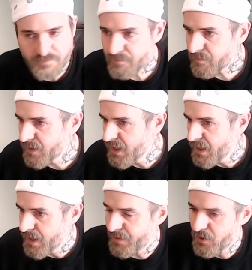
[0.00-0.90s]

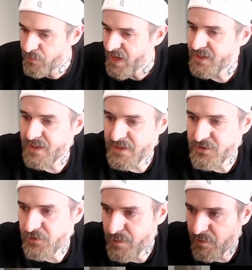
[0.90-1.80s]
I'm going to go back to the
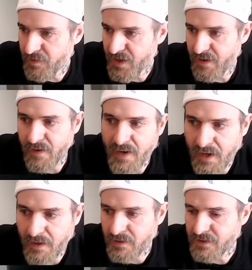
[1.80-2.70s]
stream over here, and
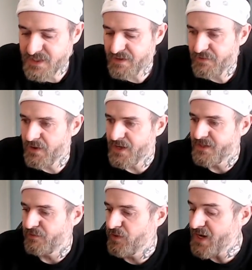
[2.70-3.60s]
I'll see if you guys
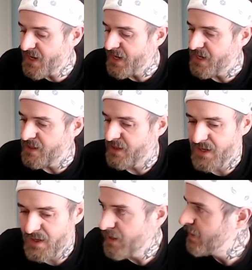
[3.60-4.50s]
have written
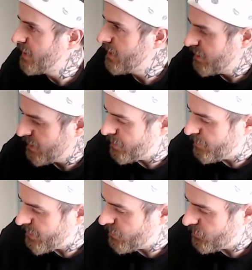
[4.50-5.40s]
anything
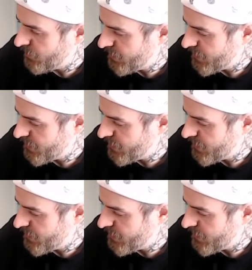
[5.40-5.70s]
about